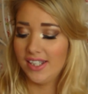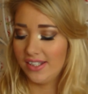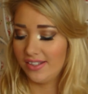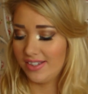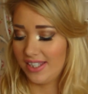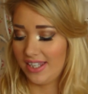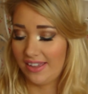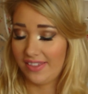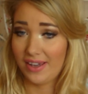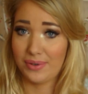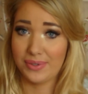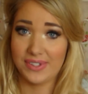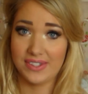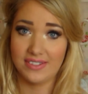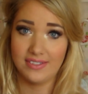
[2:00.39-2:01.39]
So yeah,
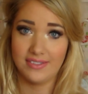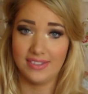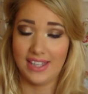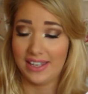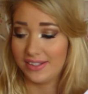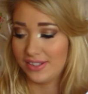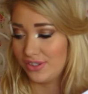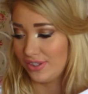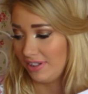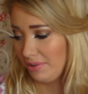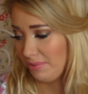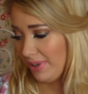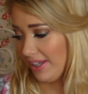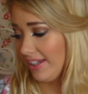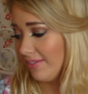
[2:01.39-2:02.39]
that's that straight
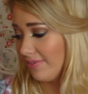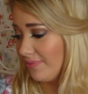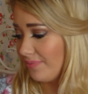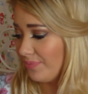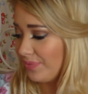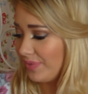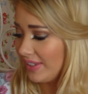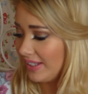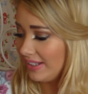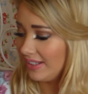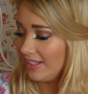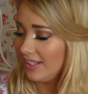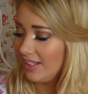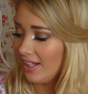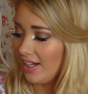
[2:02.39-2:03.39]
away.
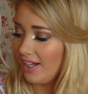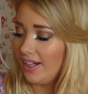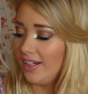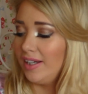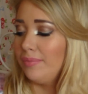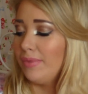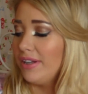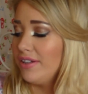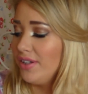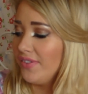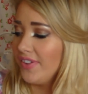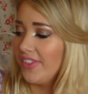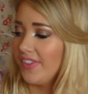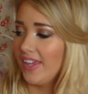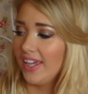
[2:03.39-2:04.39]

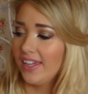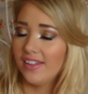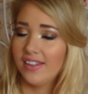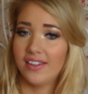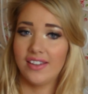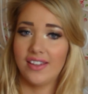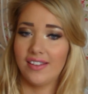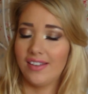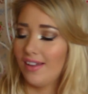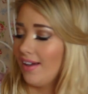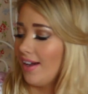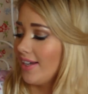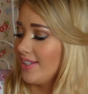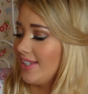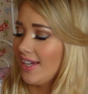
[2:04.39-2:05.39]
Another thing,
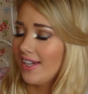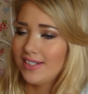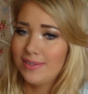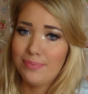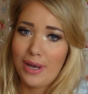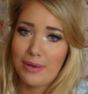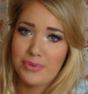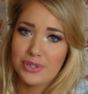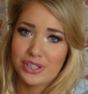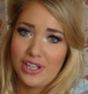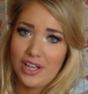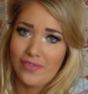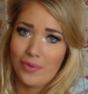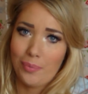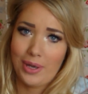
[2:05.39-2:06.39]
I say I didn't buy much
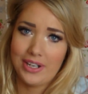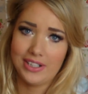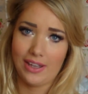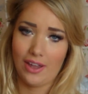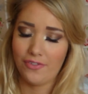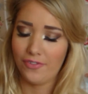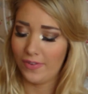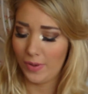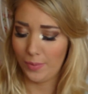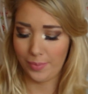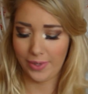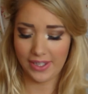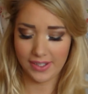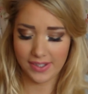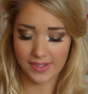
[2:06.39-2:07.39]
clothing, but I did get a few
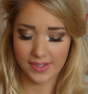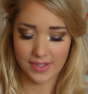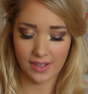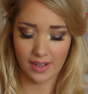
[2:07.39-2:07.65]
bits.